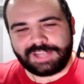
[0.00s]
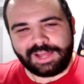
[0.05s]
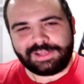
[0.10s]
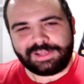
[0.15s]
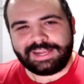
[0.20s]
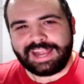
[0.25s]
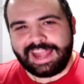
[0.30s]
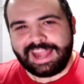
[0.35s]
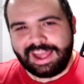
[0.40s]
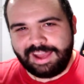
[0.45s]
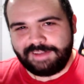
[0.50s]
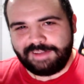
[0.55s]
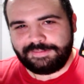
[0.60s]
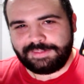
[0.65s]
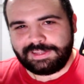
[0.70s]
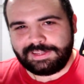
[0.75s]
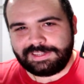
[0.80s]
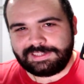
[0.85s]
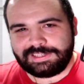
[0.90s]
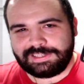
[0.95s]
Now that I have
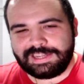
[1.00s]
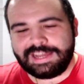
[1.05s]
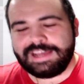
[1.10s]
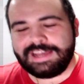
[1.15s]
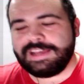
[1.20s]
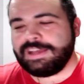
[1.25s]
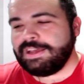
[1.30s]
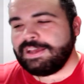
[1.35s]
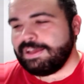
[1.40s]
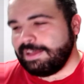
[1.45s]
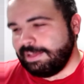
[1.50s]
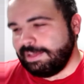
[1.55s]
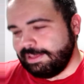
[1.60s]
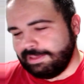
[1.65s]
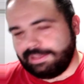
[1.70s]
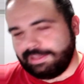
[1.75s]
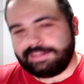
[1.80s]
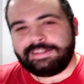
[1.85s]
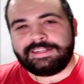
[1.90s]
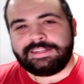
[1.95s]
this,
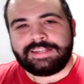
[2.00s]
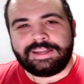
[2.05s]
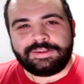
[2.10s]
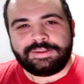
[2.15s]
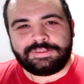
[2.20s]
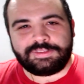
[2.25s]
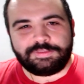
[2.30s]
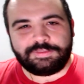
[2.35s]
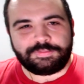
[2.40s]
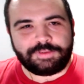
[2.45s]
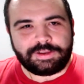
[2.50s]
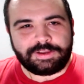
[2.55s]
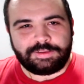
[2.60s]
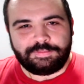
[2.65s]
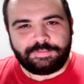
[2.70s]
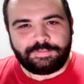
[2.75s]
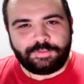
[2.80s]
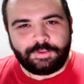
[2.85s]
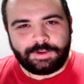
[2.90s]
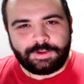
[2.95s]
they'll announce a
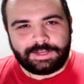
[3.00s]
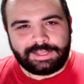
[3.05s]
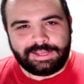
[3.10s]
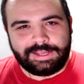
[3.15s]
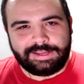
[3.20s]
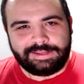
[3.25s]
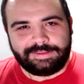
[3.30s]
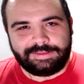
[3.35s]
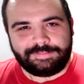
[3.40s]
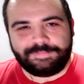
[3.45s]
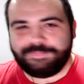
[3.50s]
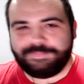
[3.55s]
freaking 4K.